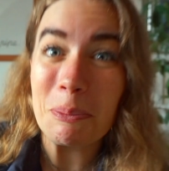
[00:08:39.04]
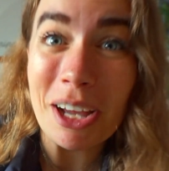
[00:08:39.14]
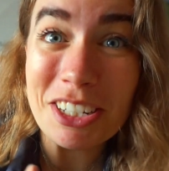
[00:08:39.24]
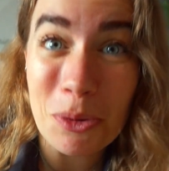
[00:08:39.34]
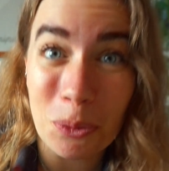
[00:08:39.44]

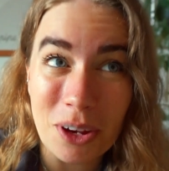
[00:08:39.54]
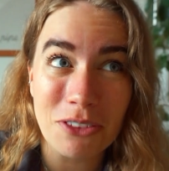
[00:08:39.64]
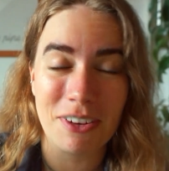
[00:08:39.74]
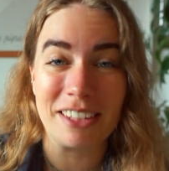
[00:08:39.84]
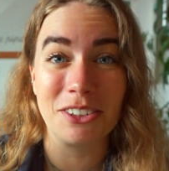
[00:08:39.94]
But with
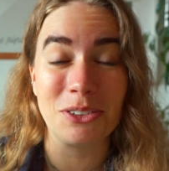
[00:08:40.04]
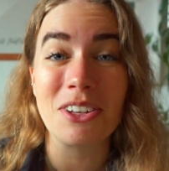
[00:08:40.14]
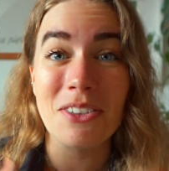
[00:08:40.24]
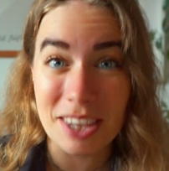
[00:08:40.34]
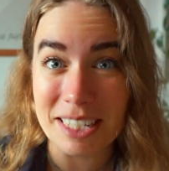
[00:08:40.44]
vessels
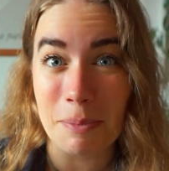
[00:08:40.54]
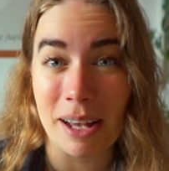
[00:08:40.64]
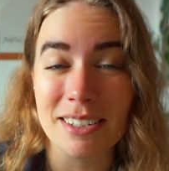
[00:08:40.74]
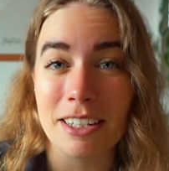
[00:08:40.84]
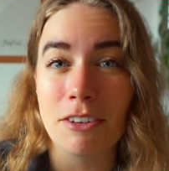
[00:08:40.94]
this
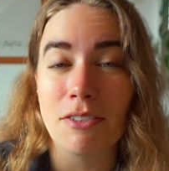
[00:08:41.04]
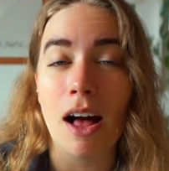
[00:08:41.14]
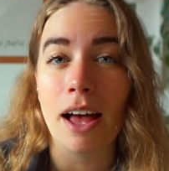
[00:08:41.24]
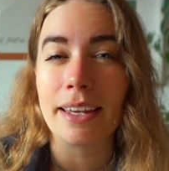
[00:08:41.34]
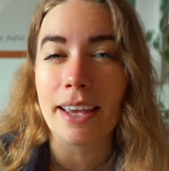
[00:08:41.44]
massive,
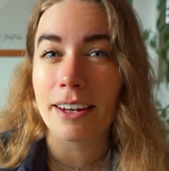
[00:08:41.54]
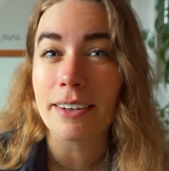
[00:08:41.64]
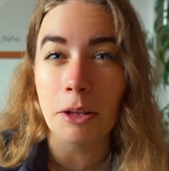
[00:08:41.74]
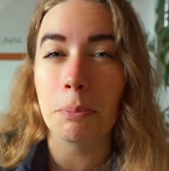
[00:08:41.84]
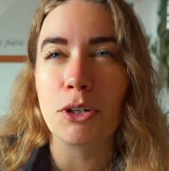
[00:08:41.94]
I cannot
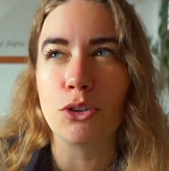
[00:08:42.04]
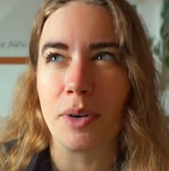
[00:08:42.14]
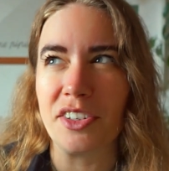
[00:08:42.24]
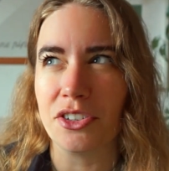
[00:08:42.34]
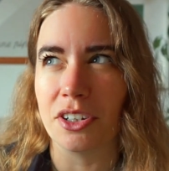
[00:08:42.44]
help but
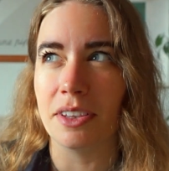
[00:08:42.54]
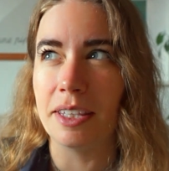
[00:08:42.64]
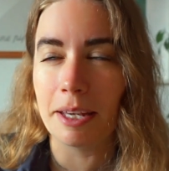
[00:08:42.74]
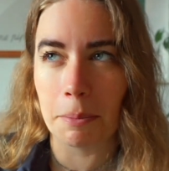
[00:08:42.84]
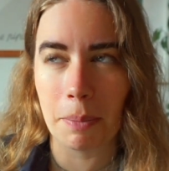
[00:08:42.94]
question
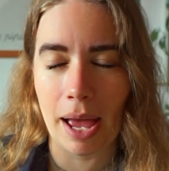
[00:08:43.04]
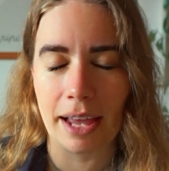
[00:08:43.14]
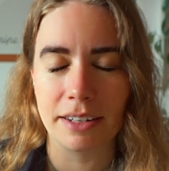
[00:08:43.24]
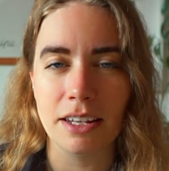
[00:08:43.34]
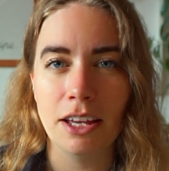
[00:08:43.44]
the
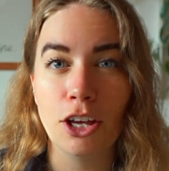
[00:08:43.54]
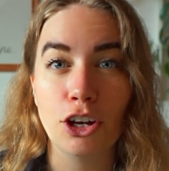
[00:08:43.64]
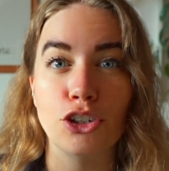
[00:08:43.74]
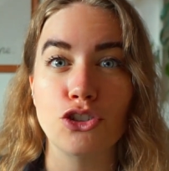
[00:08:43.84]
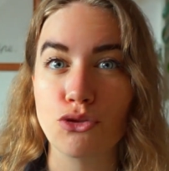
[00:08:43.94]
impact
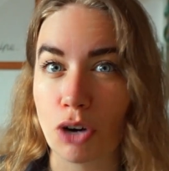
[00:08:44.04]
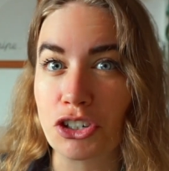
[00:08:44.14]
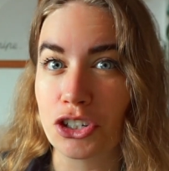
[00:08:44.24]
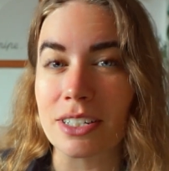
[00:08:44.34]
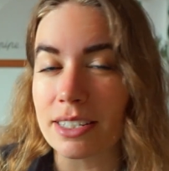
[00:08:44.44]

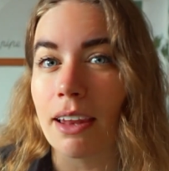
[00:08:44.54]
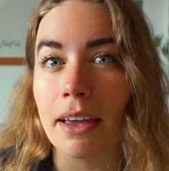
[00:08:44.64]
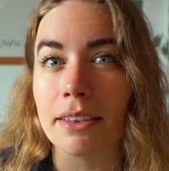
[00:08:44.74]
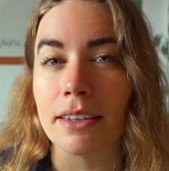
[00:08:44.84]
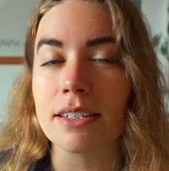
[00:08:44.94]
constructions
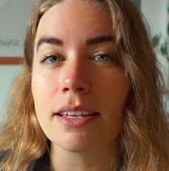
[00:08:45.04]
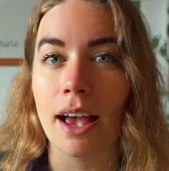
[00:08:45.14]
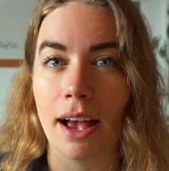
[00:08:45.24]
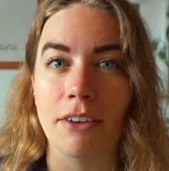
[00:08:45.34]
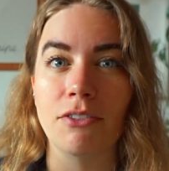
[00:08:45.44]
like this
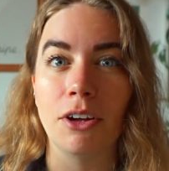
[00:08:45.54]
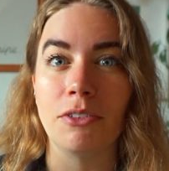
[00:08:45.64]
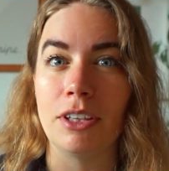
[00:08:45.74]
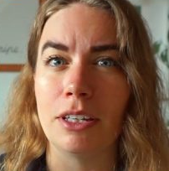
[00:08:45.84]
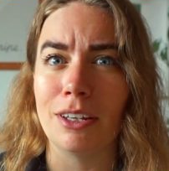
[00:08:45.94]
have
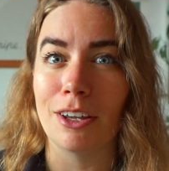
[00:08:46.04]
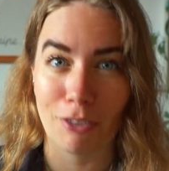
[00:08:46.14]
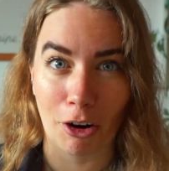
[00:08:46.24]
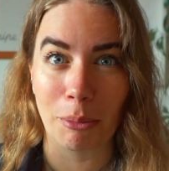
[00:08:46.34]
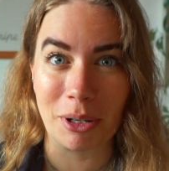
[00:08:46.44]
on the
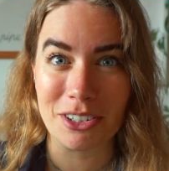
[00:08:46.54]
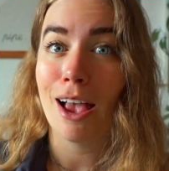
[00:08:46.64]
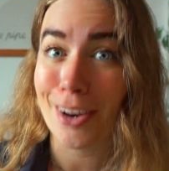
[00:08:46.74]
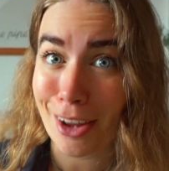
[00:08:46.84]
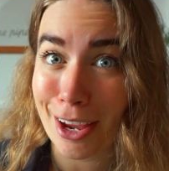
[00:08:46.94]
environment.
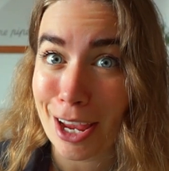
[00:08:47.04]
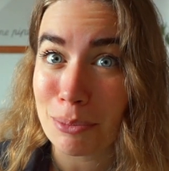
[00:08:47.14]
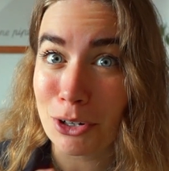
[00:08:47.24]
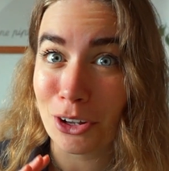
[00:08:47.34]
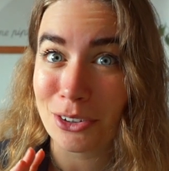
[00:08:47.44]
And I
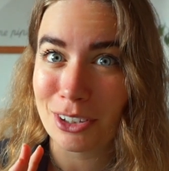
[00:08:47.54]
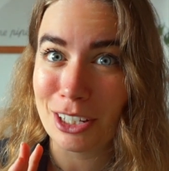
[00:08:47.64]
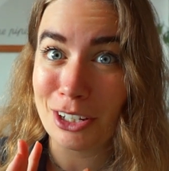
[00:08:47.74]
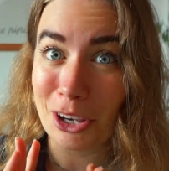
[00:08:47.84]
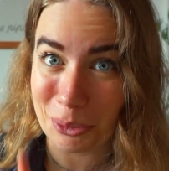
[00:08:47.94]
am not
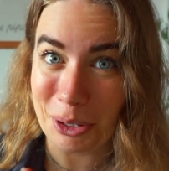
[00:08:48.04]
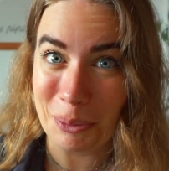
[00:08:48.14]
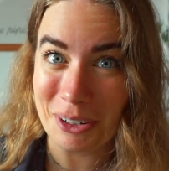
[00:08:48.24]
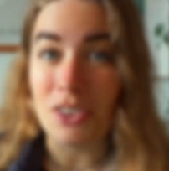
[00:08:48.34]
the only one.